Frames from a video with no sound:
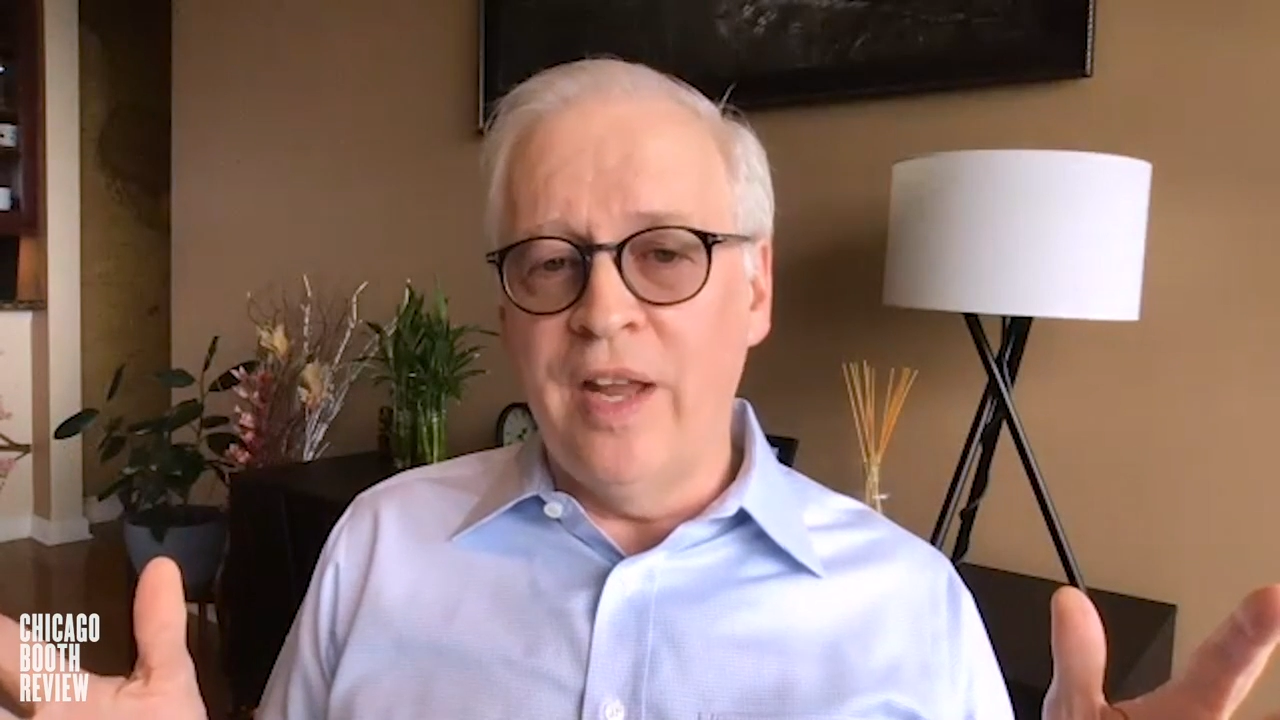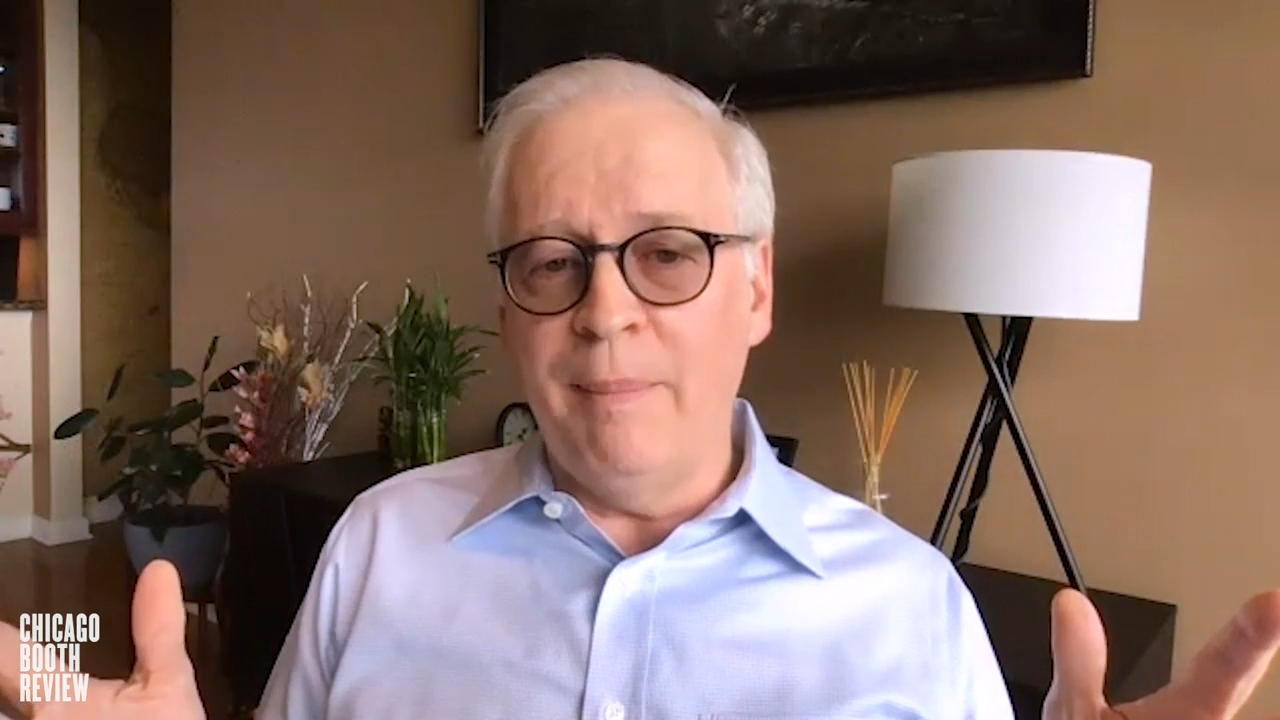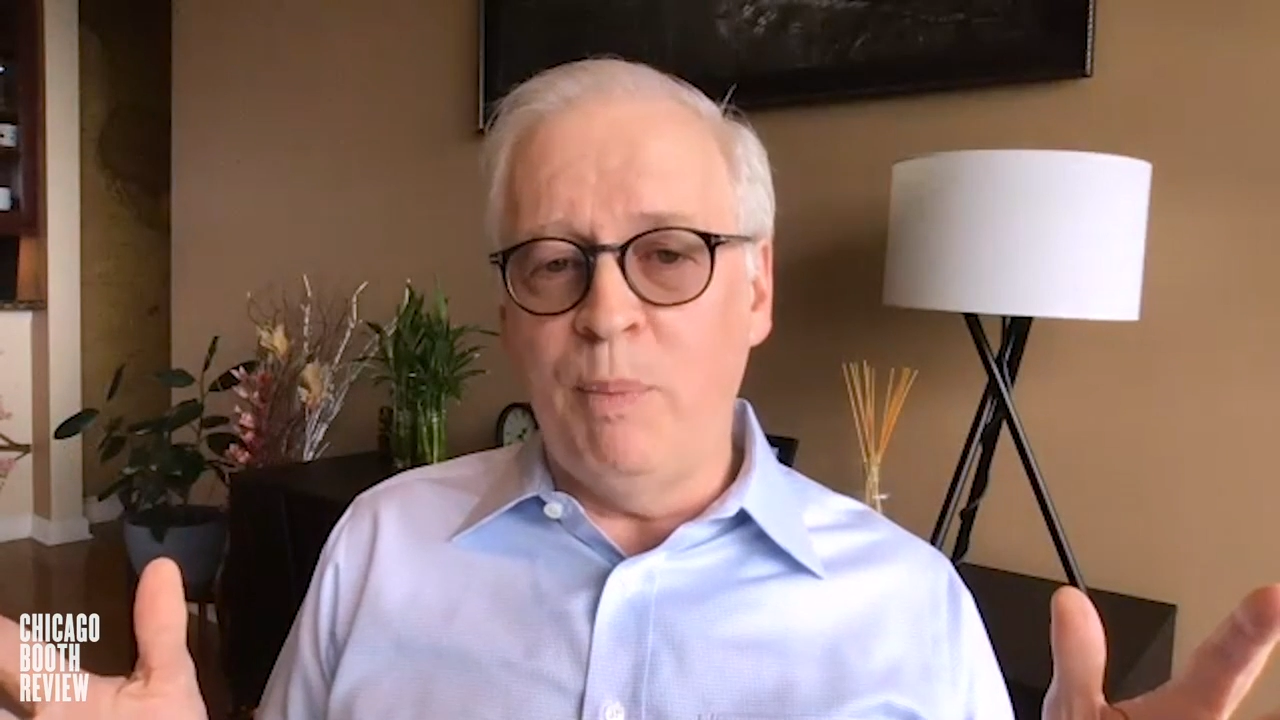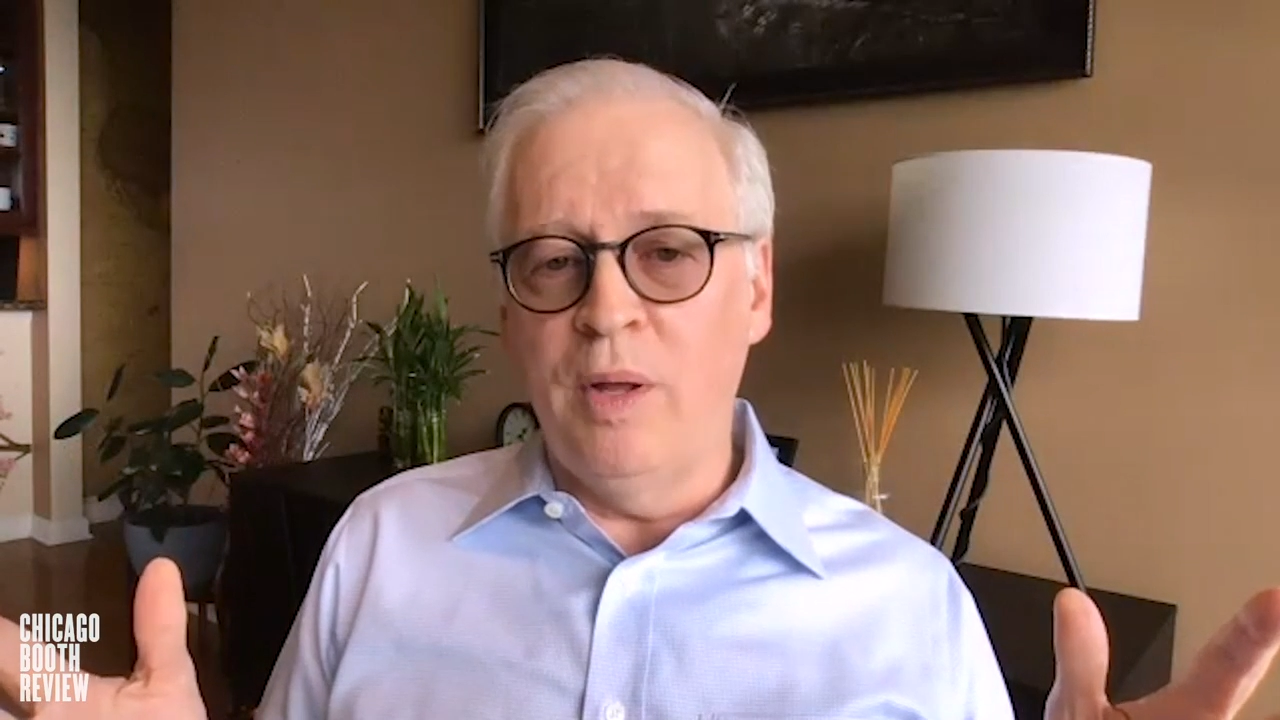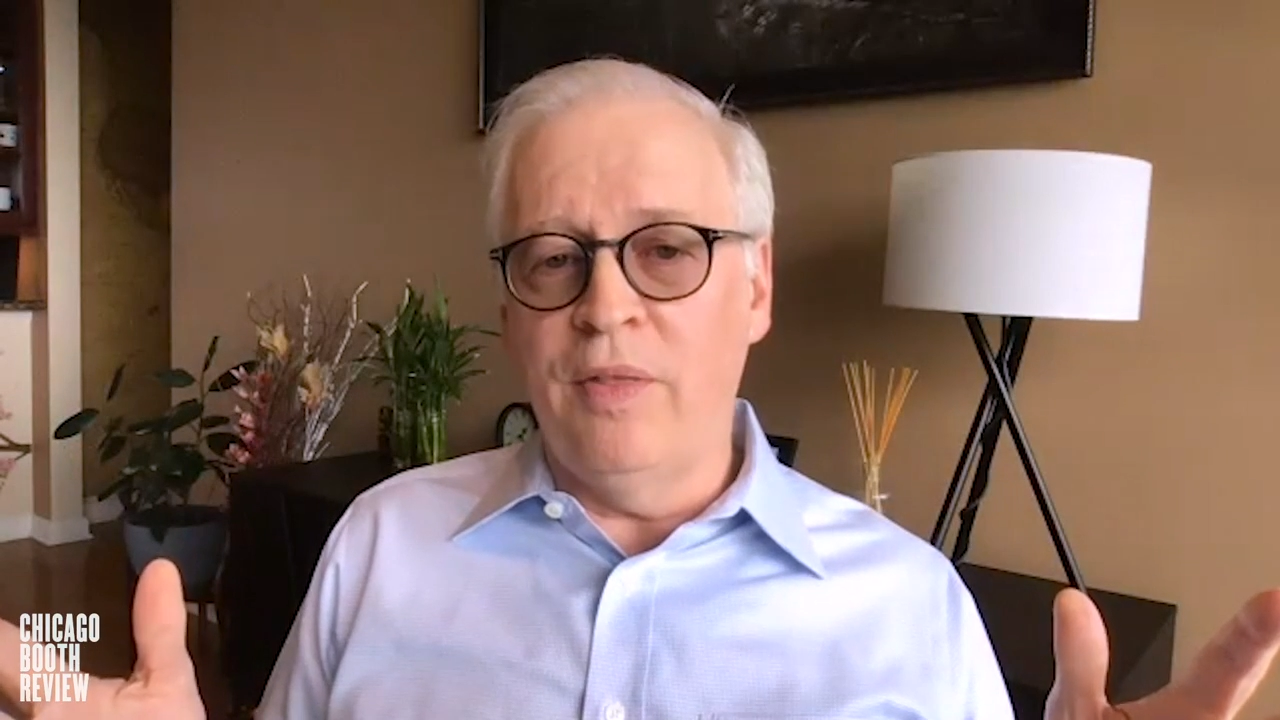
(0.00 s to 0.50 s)

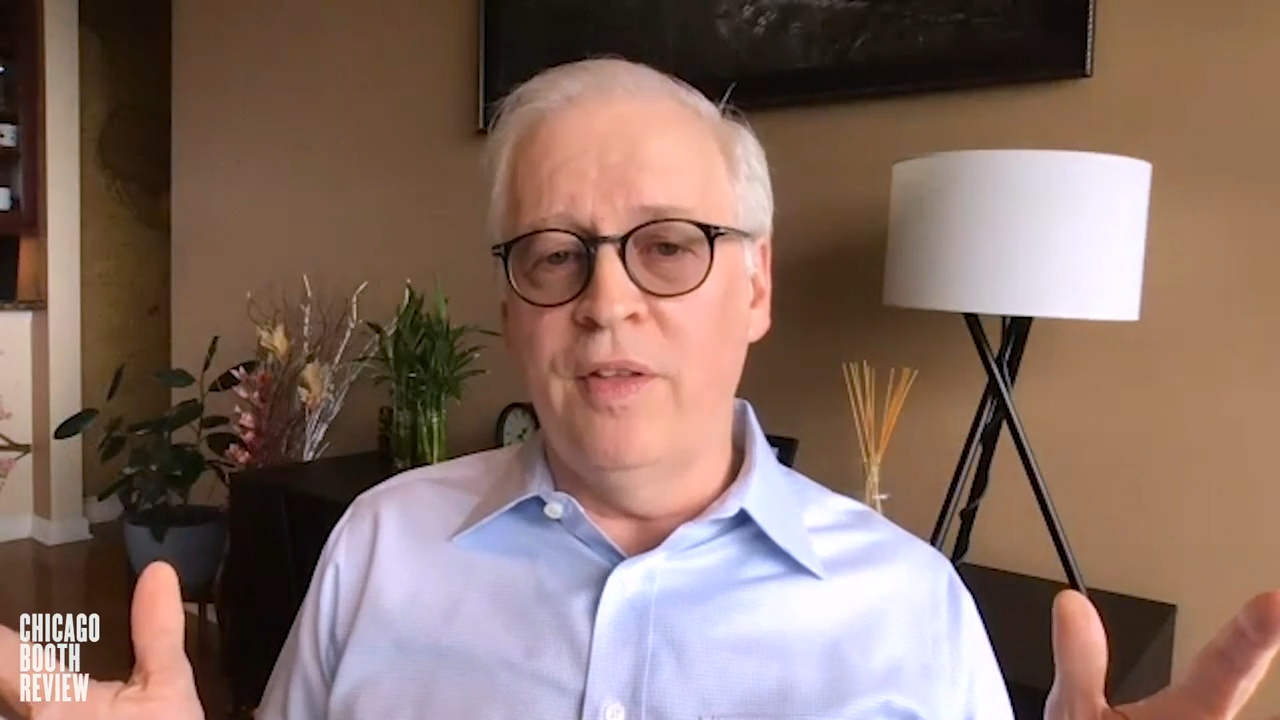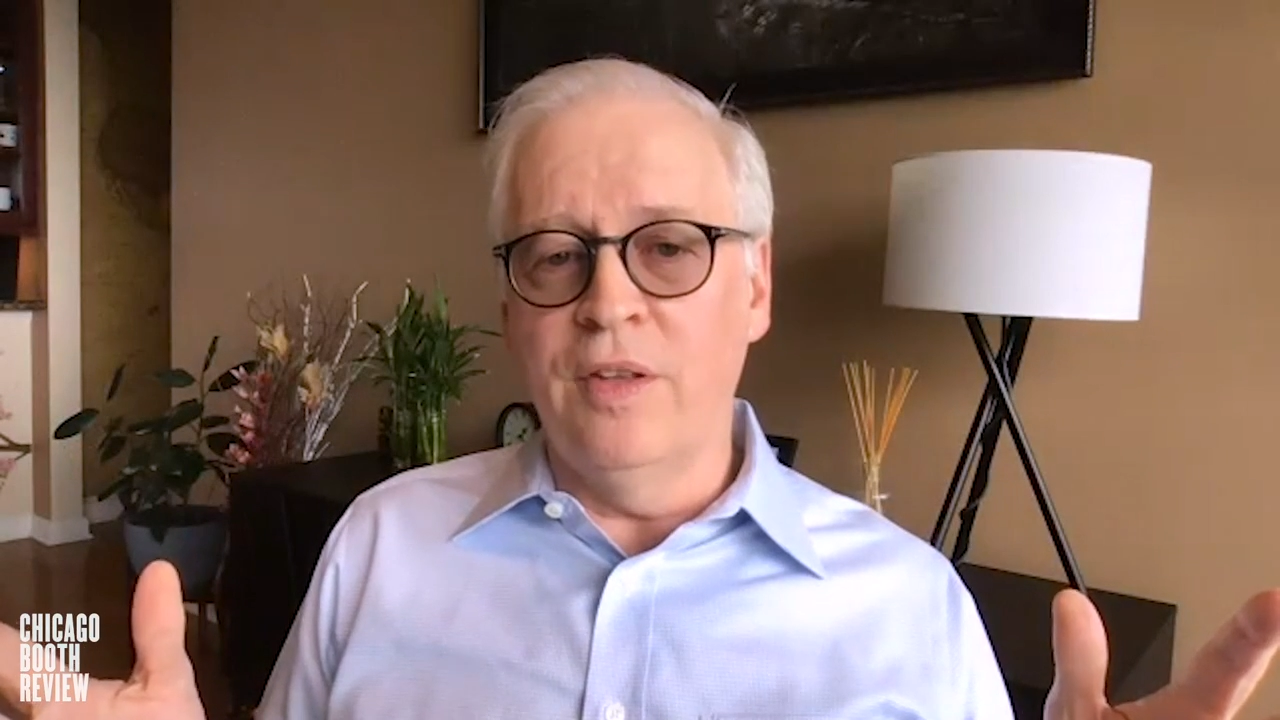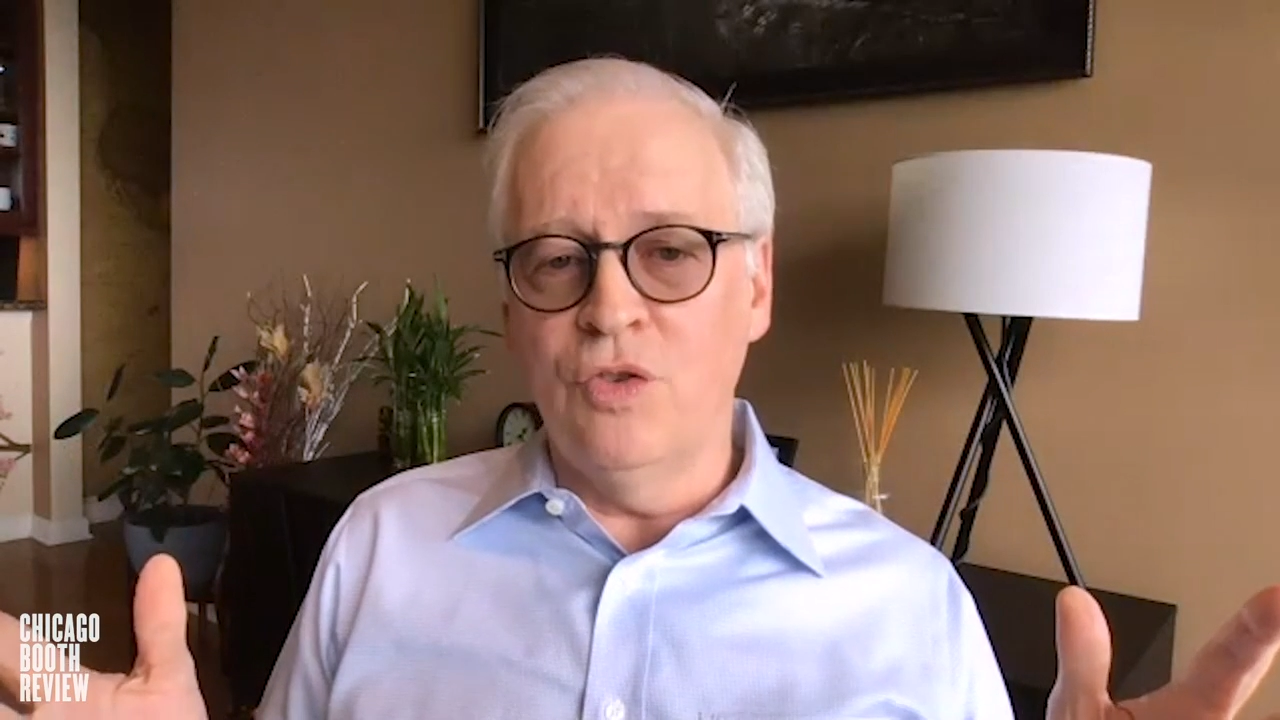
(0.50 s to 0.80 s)
up with